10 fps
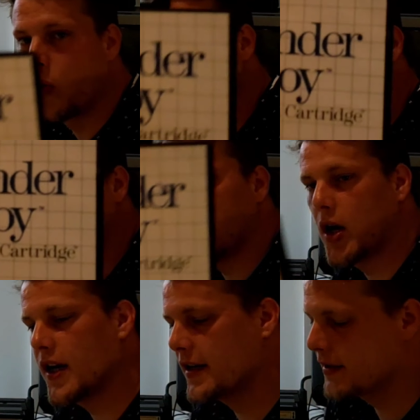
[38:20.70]
Wonder
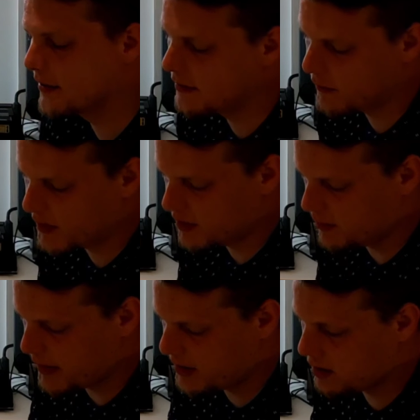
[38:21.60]
Boy,
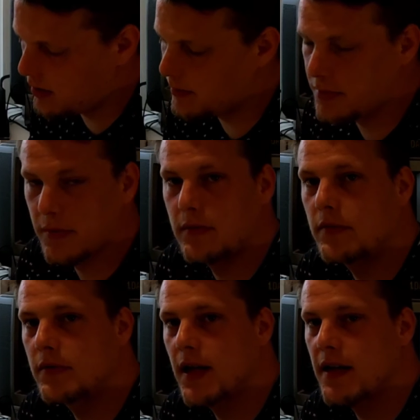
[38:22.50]
recent pickup.
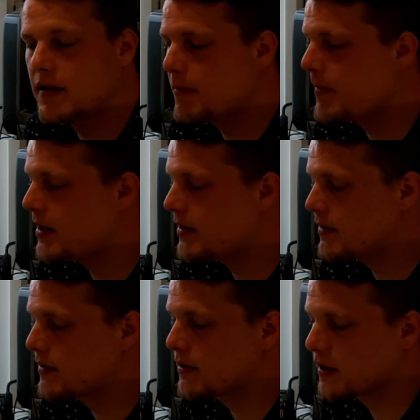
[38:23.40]
Nice and
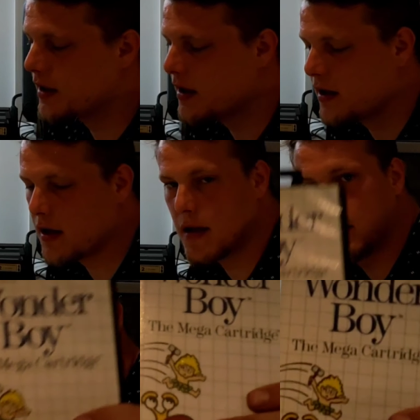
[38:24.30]
mint.
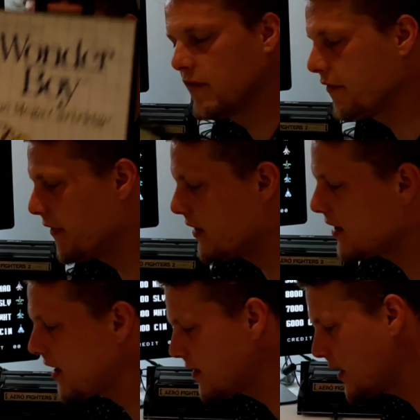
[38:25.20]

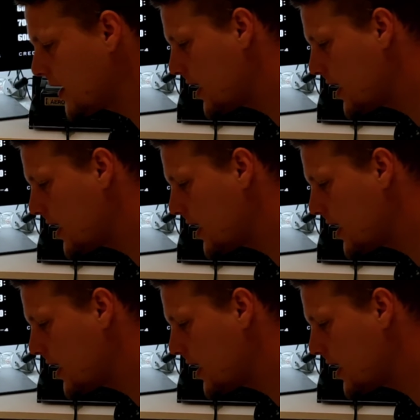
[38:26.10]
Fantastic